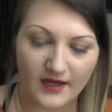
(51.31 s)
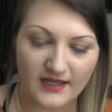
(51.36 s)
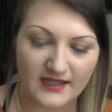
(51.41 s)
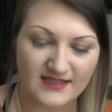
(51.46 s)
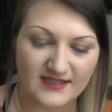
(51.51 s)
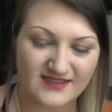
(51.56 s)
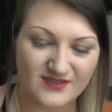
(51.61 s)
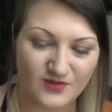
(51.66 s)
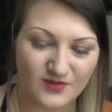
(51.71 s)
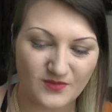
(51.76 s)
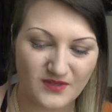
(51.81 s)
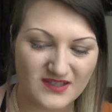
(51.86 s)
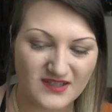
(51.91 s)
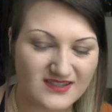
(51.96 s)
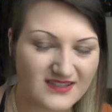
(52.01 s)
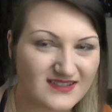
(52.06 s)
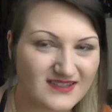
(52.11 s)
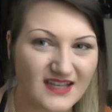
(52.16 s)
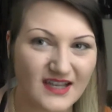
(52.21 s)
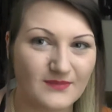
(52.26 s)
it's almost
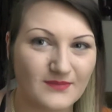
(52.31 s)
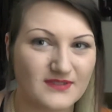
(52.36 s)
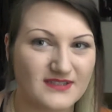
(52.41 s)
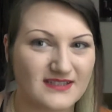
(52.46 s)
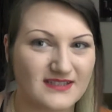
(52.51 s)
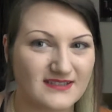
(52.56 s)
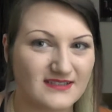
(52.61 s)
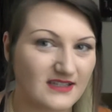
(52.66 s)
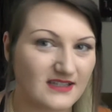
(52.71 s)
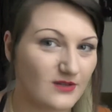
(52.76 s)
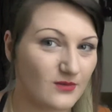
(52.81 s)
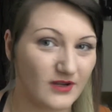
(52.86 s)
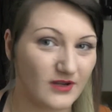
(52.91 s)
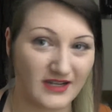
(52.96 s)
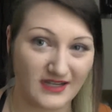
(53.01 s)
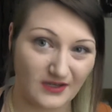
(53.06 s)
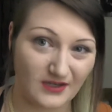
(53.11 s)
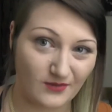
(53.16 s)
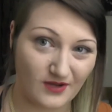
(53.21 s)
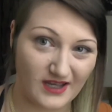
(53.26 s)
the same as the Sleek one
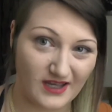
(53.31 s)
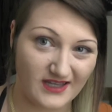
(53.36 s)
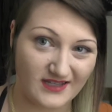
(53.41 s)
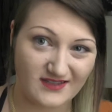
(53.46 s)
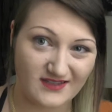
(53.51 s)
anyway.